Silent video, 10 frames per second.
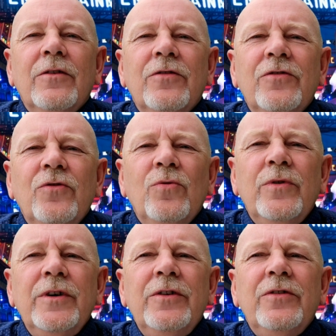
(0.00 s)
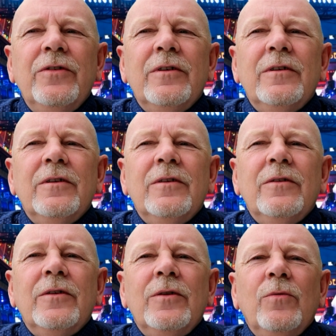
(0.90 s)
stories
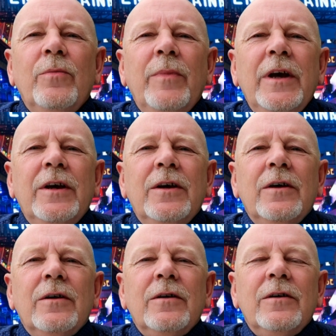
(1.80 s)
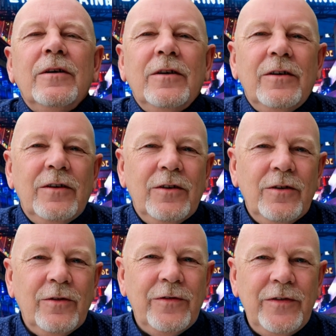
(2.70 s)
that will make
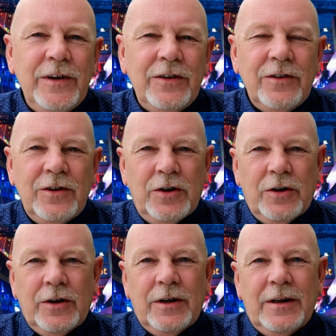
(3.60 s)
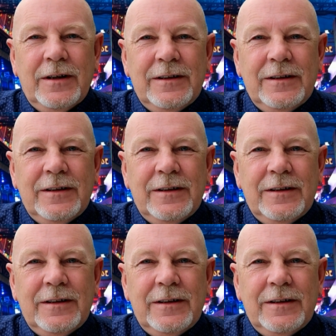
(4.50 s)
your feet curl.